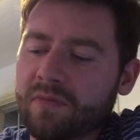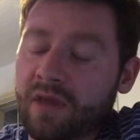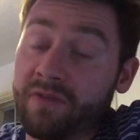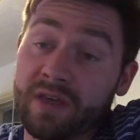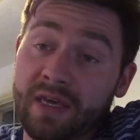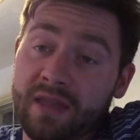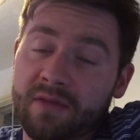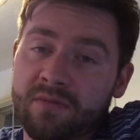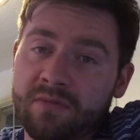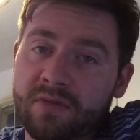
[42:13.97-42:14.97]
If he can get
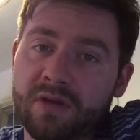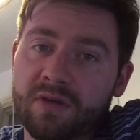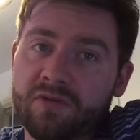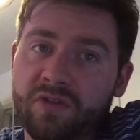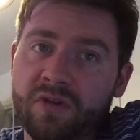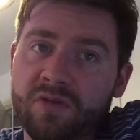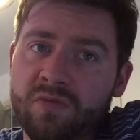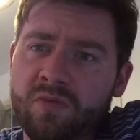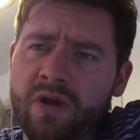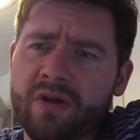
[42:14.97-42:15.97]
them, So
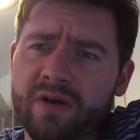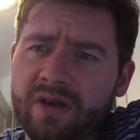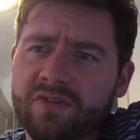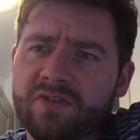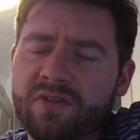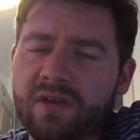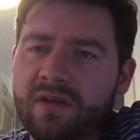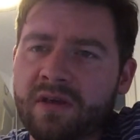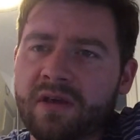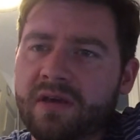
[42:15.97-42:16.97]
whereas
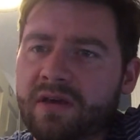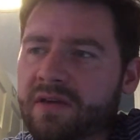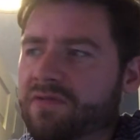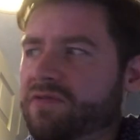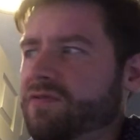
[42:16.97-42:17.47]
if